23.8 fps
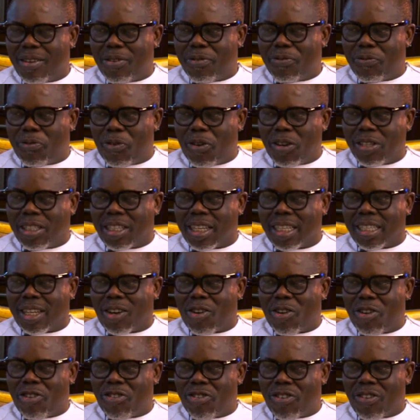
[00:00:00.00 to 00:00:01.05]
fourth
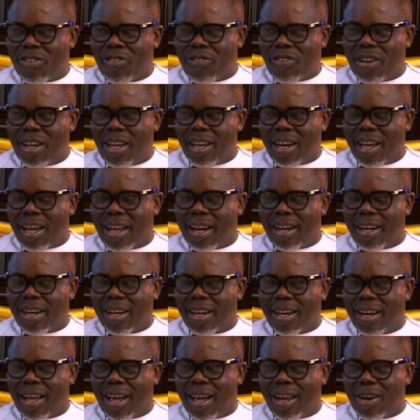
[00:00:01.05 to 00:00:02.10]
secondary degree, and
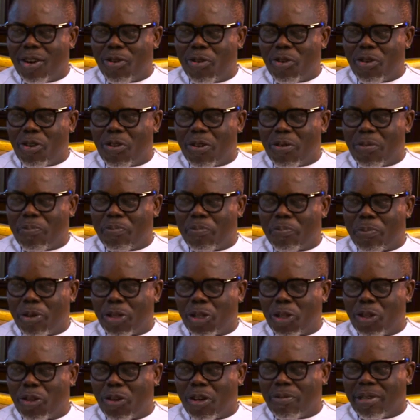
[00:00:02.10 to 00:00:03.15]
I know you're
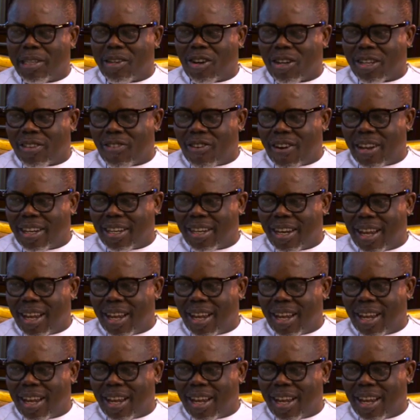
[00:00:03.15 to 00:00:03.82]
pursuing your doctorate